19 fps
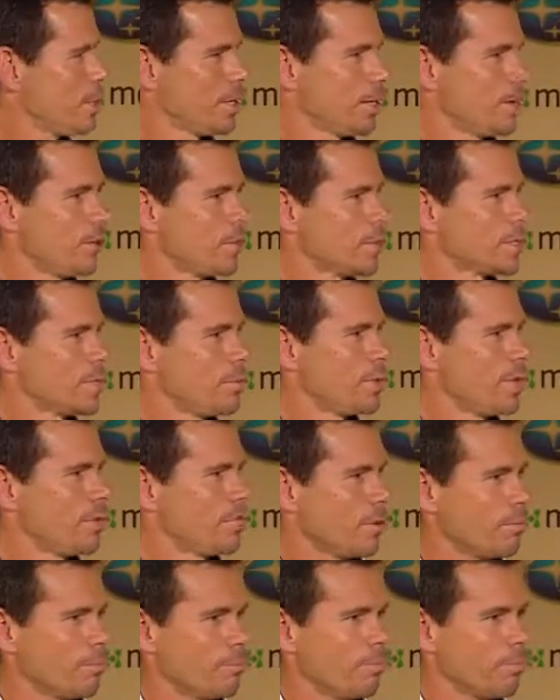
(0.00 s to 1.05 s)
It's a bit
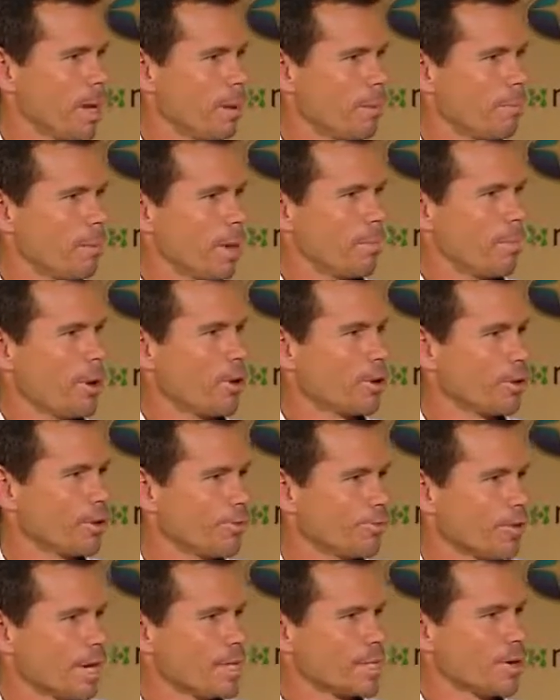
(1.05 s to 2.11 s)
of a poker
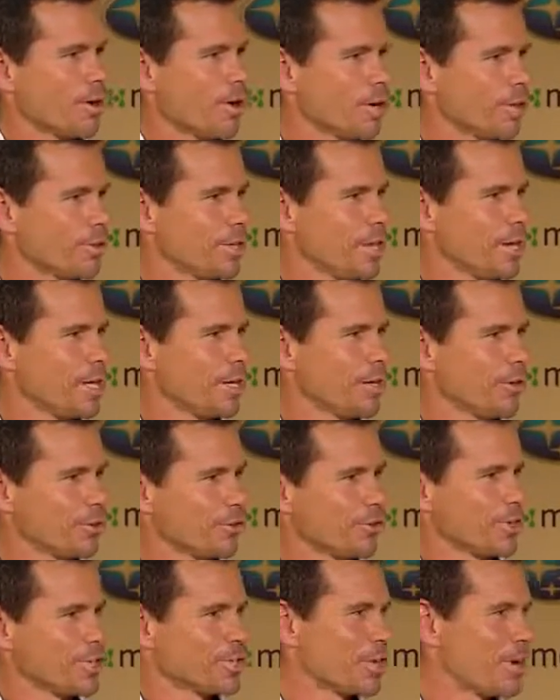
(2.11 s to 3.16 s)
face kind of thing. You're not
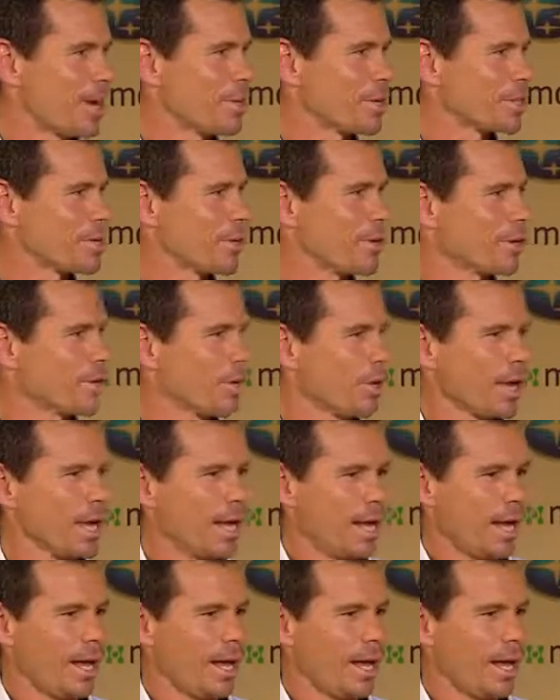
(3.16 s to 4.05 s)
trying to show how much you're hurting. And